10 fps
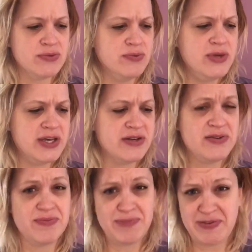
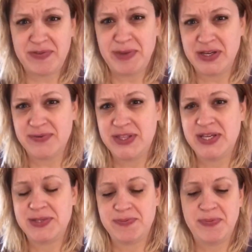will be familiar with
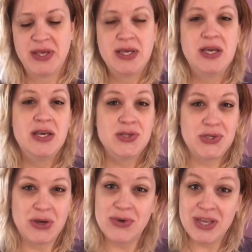this.
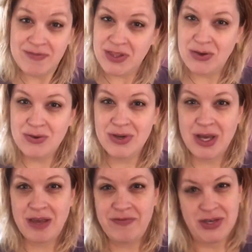So even though
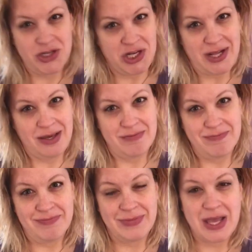I feel shitty,
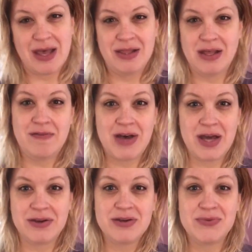I love,
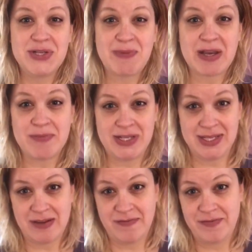honor, and respect
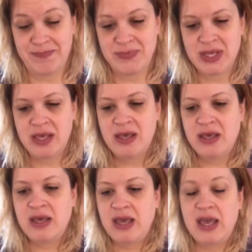myself.
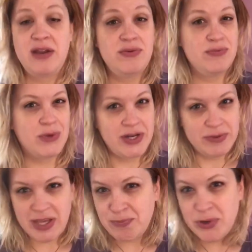And
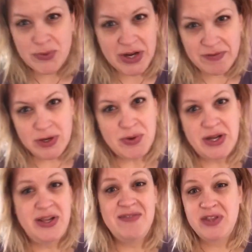input whatever you
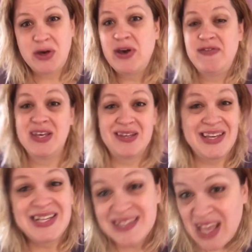want, even though I feel
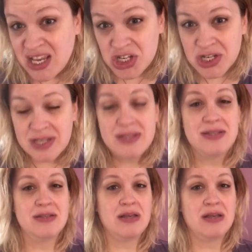anxious,